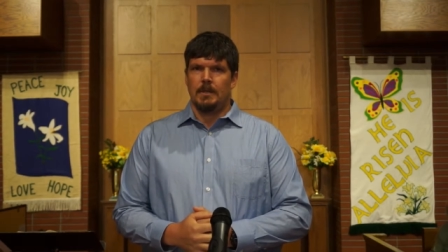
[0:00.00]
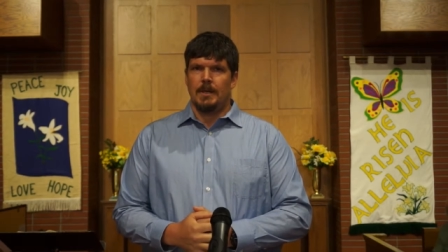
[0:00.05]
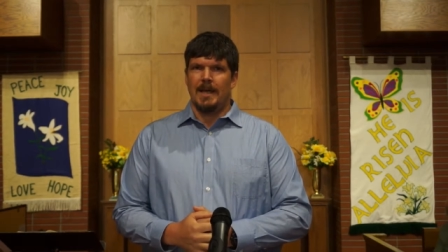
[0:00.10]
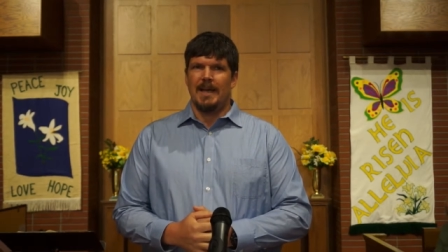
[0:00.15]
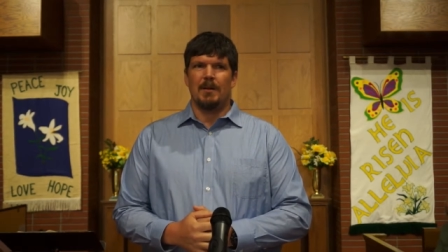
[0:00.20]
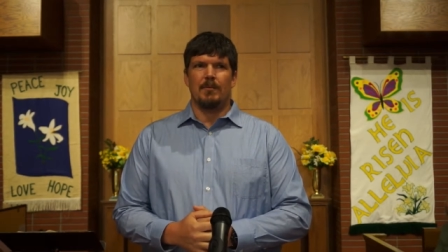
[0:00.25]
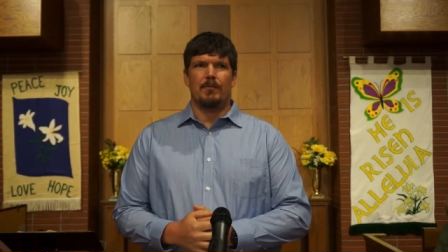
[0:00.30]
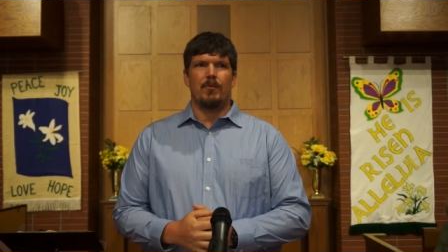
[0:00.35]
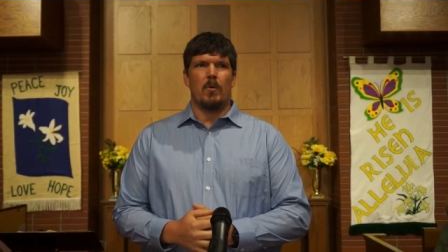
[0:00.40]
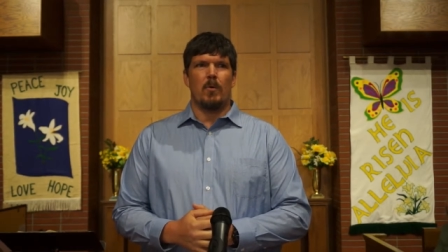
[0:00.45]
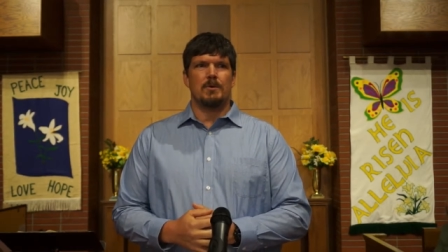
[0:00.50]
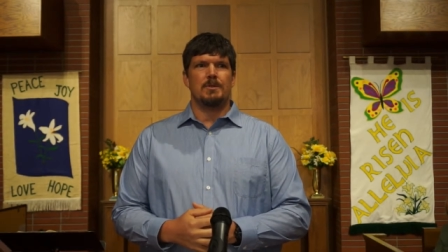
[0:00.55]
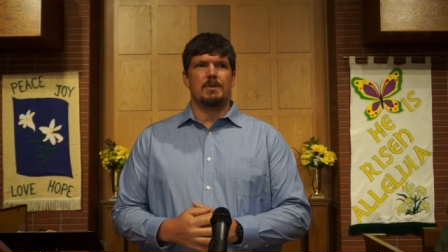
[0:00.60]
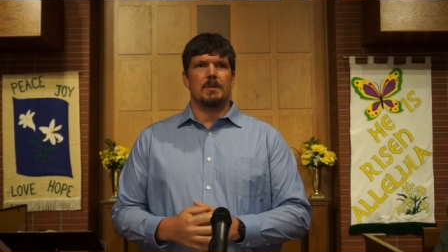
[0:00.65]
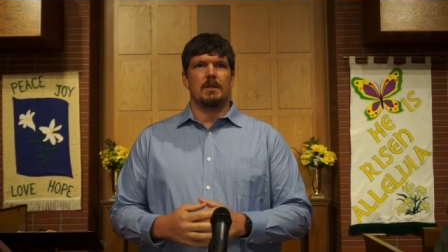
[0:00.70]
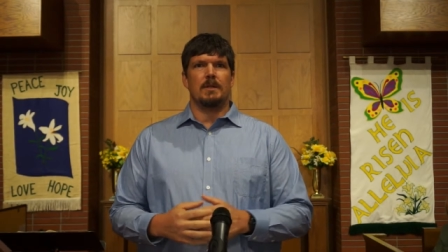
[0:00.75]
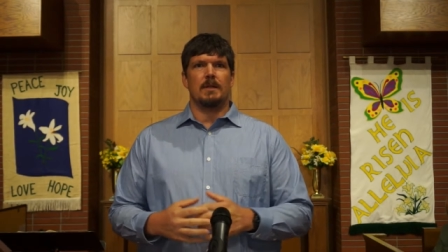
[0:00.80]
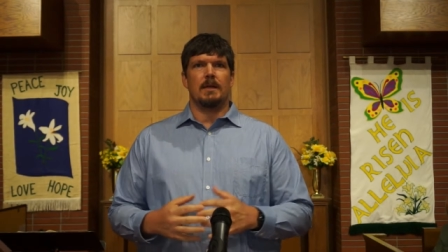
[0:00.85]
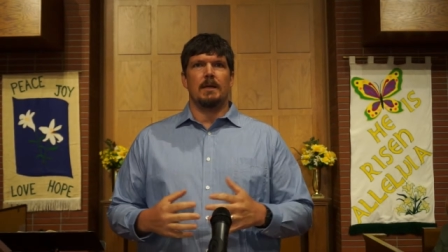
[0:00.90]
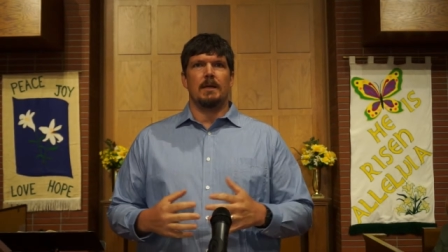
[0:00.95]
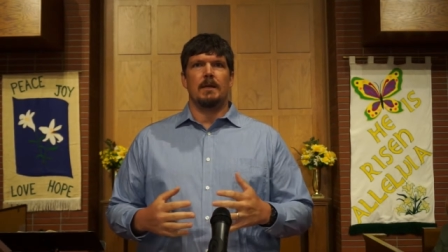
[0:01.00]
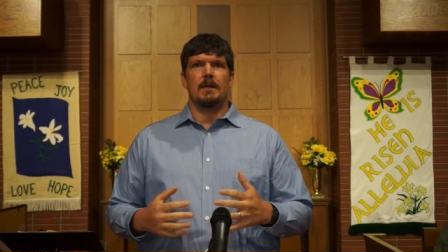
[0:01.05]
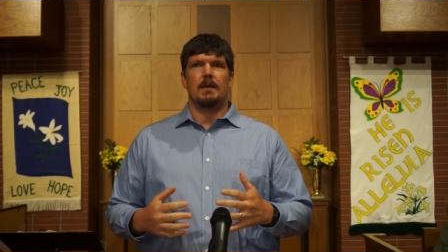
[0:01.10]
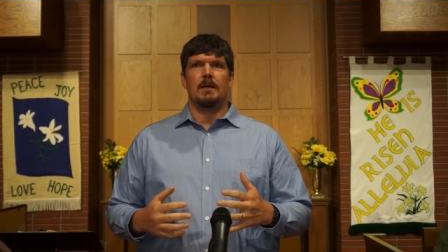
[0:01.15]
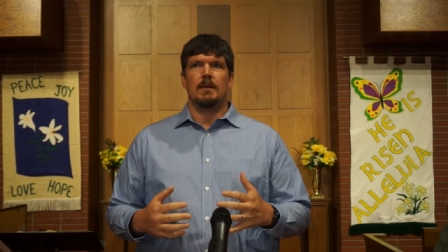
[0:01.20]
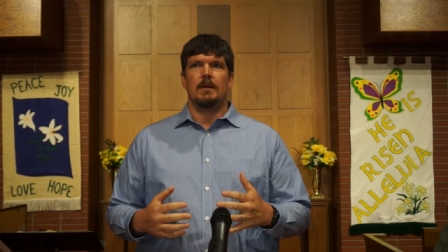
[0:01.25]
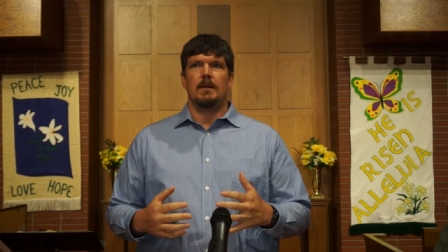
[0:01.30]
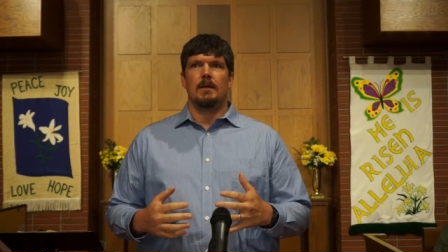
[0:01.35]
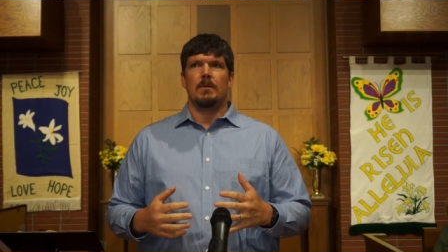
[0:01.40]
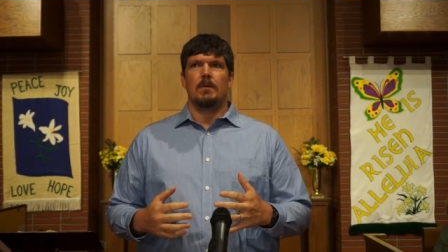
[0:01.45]
And unfortunately,
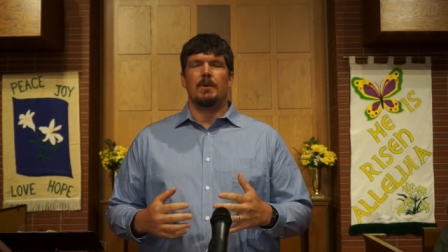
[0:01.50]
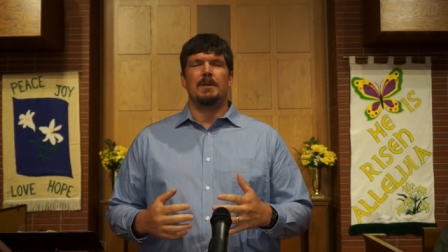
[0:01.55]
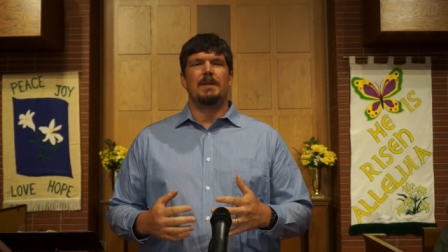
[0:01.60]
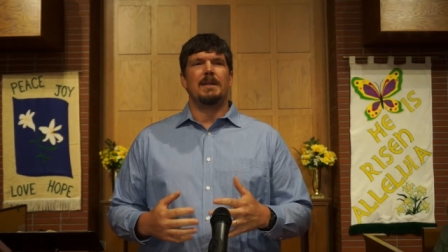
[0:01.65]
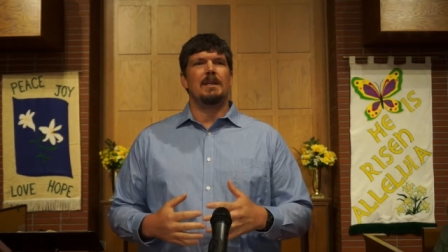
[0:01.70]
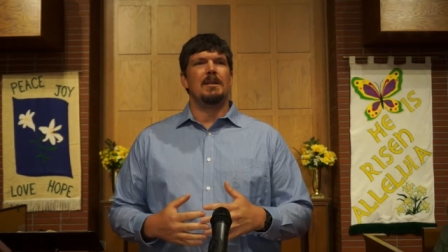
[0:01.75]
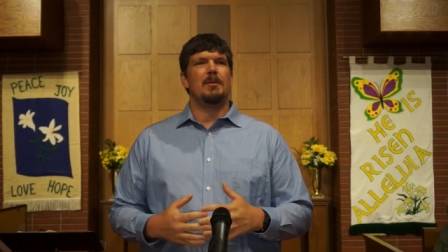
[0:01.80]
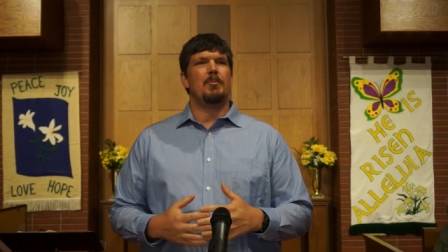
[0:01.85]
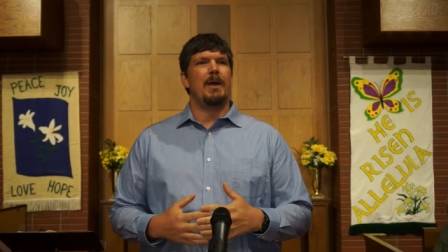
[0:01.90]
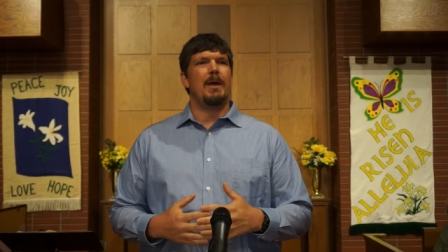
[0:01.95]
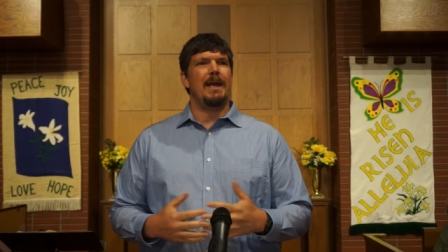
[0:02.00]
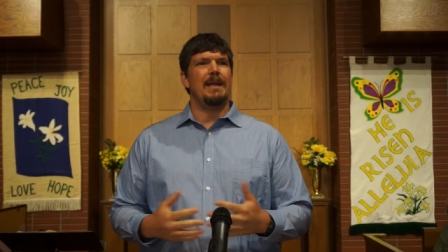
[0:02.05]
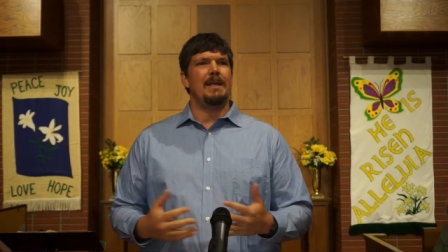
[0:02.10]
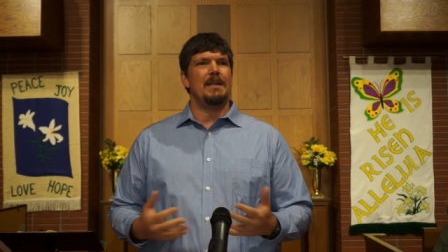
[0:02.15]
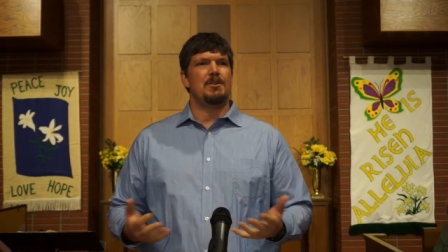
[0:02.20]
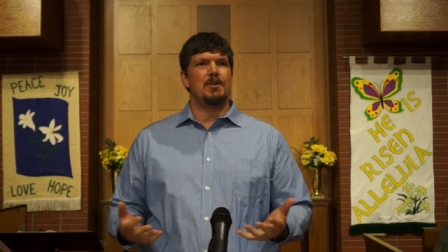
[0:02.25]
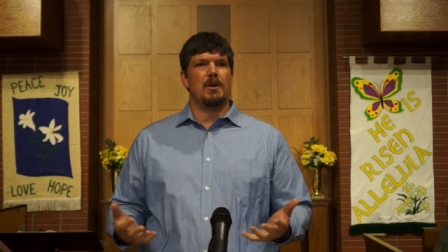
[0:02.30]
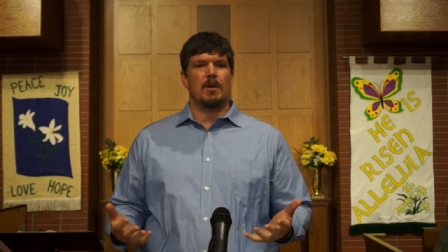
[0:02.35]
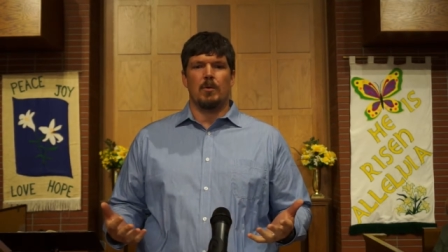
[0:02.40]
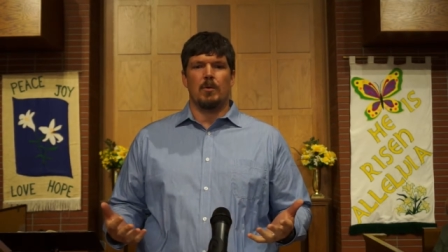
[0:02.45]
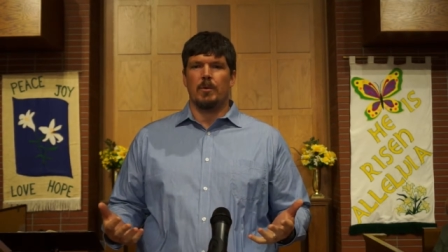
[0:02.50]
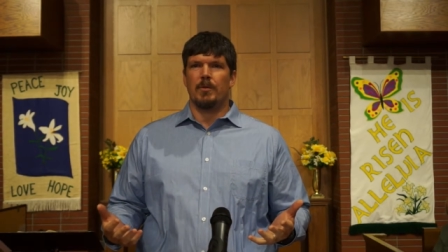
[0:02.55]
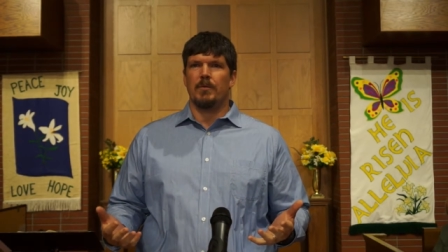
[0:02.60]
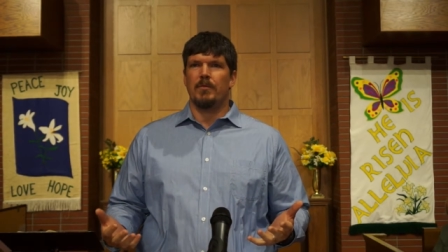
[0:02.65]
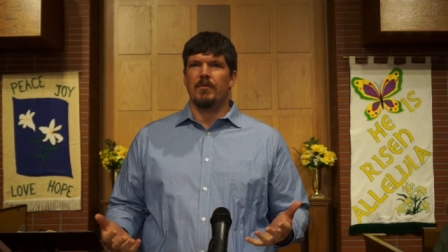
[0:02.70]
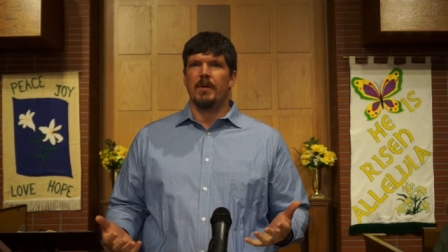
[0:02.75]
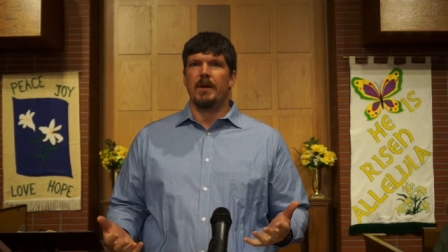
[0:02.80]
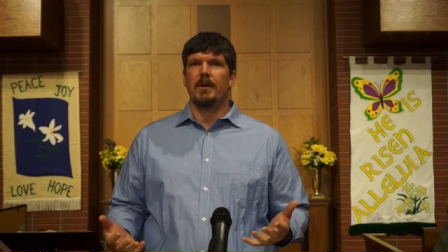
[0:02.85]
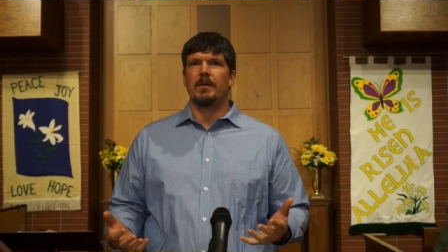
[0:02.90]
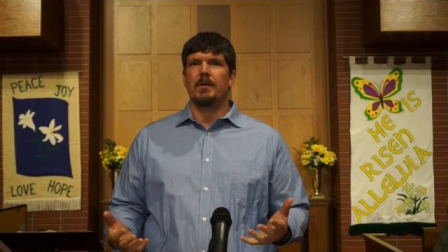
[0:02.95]
we tend to paint each other with a
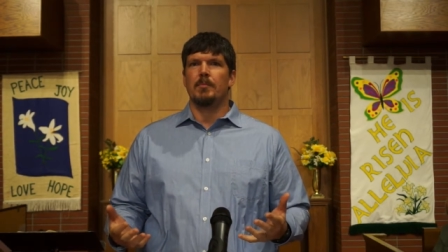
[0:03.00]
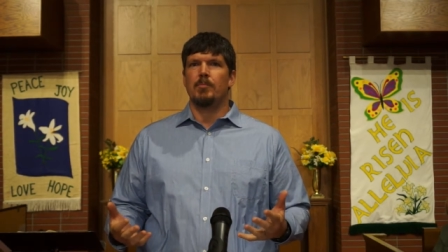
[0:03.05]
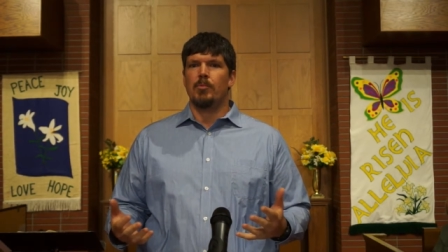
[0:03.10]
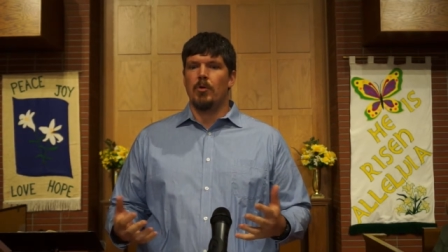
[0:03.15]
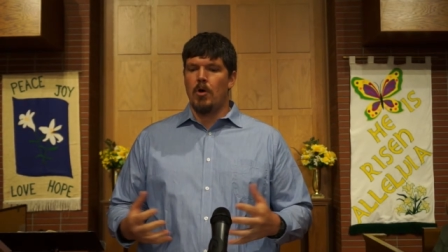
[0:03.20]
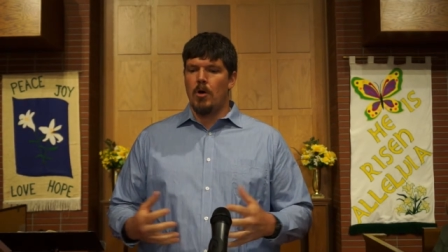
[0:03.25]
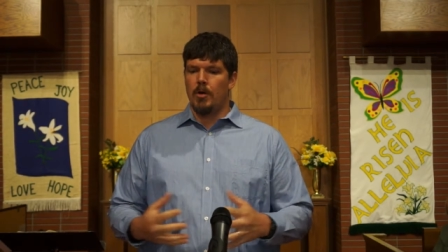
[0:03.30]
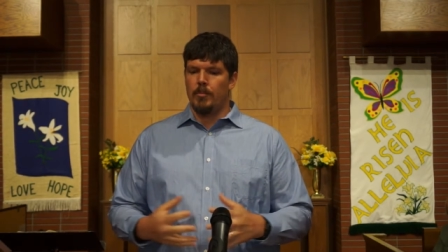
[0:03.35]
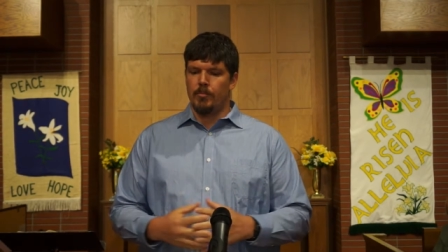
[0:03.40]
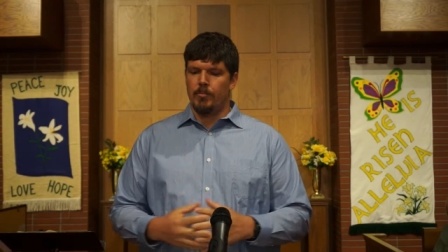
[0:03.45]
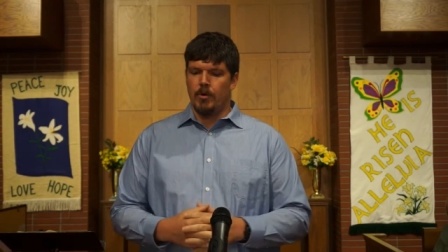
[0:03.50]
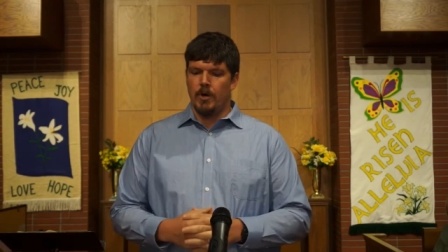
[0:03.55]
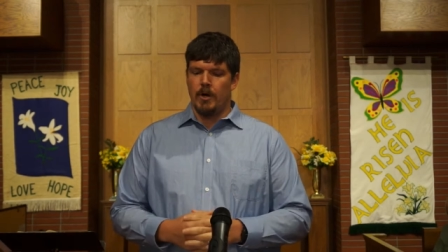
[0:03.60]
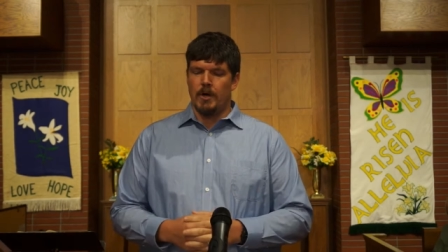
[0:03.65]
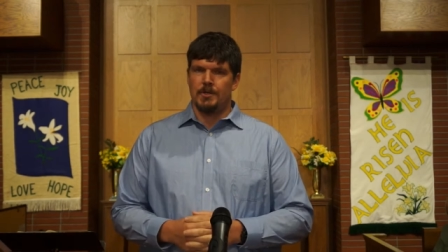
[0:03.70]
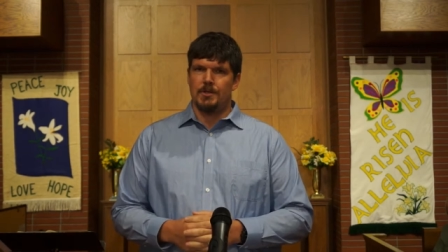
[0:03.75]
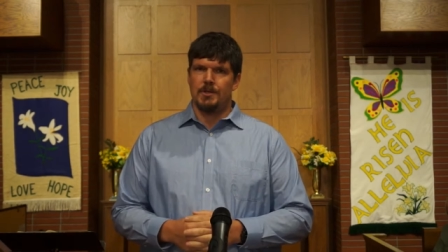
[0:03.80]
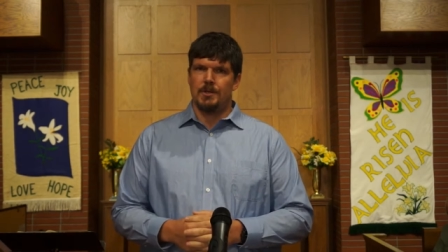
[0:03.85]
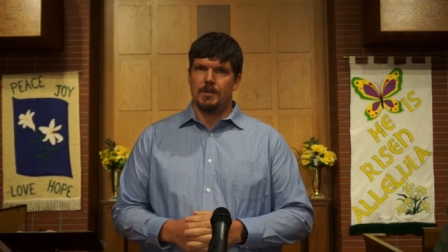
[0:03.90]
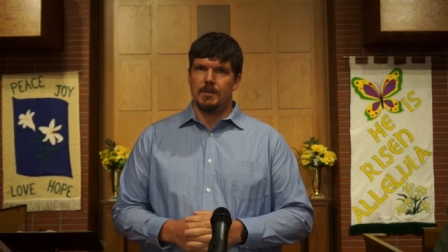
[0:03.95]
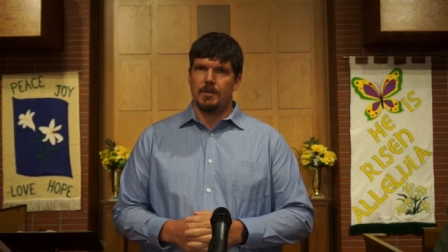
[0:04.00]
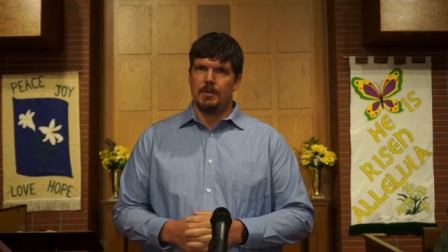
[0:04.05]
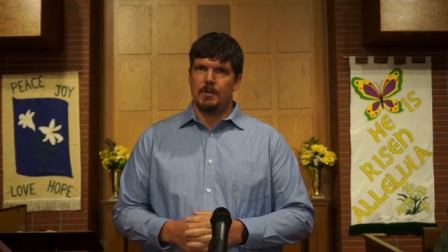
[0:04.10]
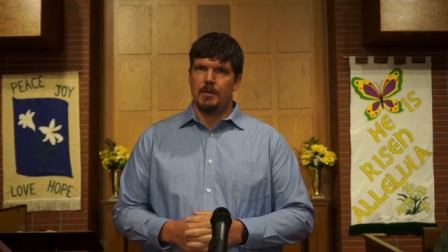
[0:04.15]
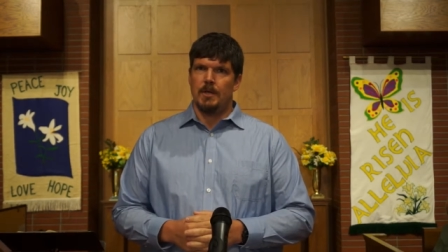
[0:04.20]
very broad brush.